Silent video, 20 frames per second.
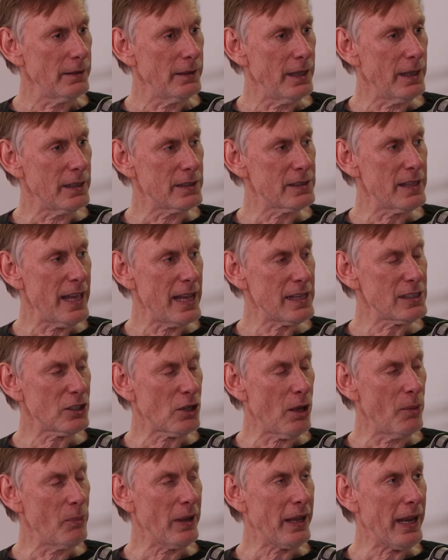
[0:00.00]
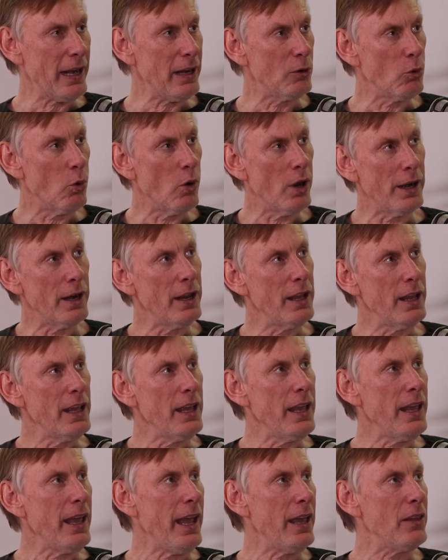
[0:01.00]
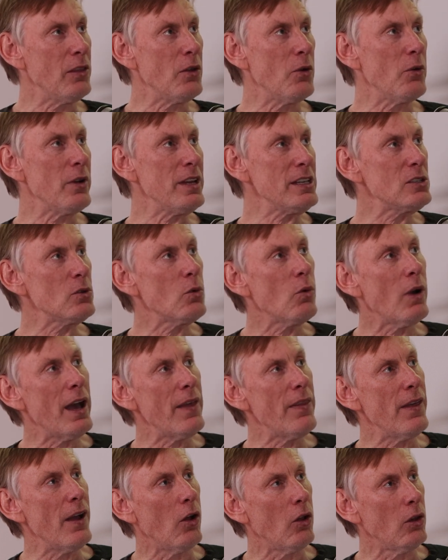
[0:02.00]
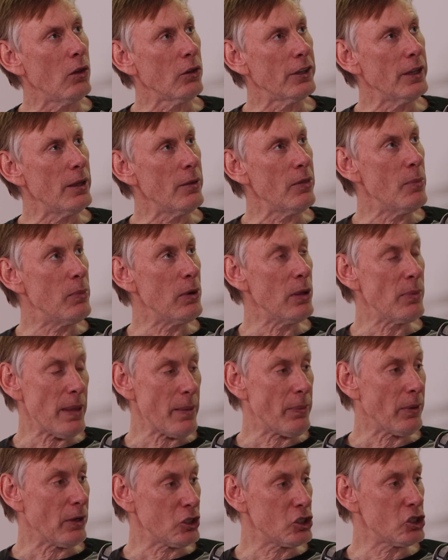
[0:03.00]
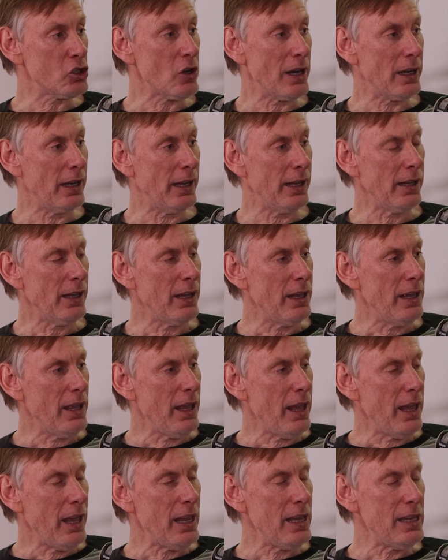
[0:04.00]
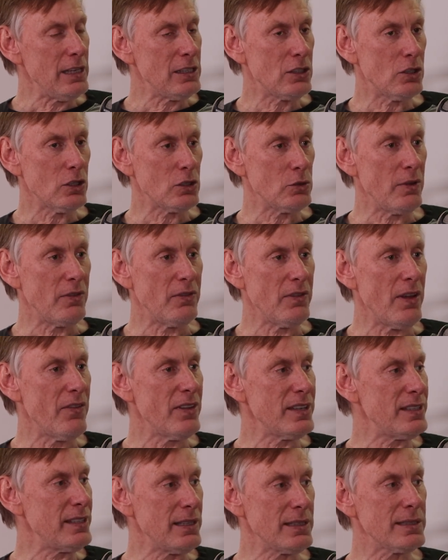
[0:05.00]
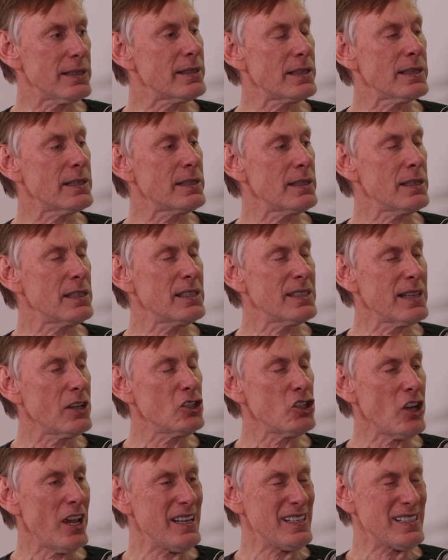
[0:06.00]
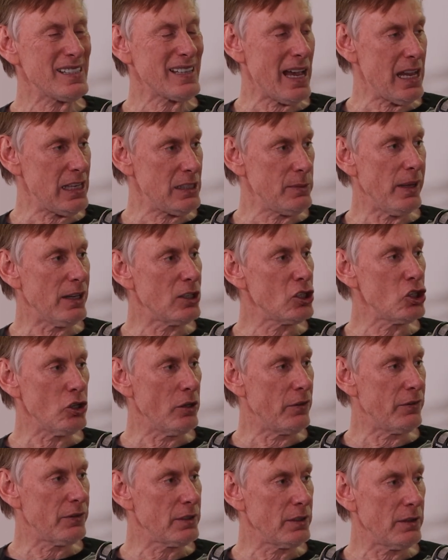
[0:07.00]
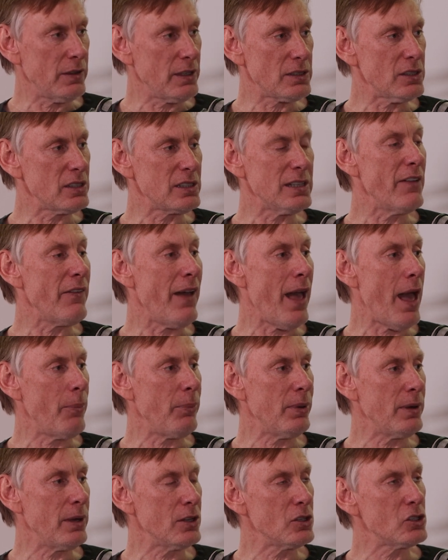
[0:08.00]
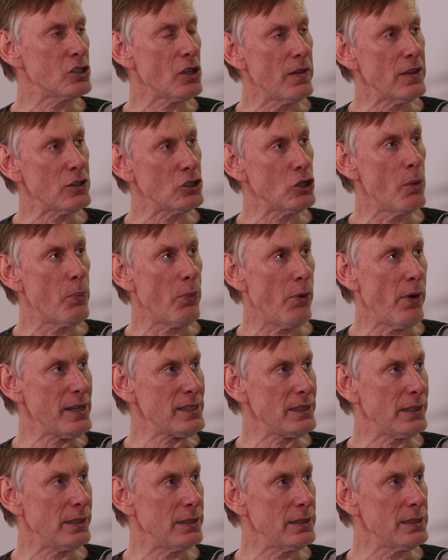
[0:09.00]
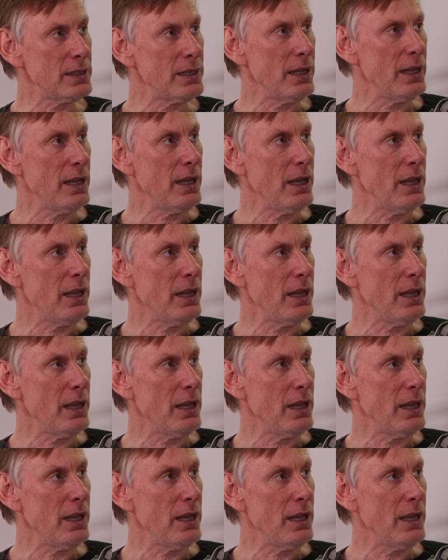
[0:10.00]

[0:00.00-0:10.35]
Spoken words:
Yeah, that's a complicated one. And the reason why the blue people are struggling is because we've never seen such a seismic shift. Yeah. This has never happened. And so there's no precedent.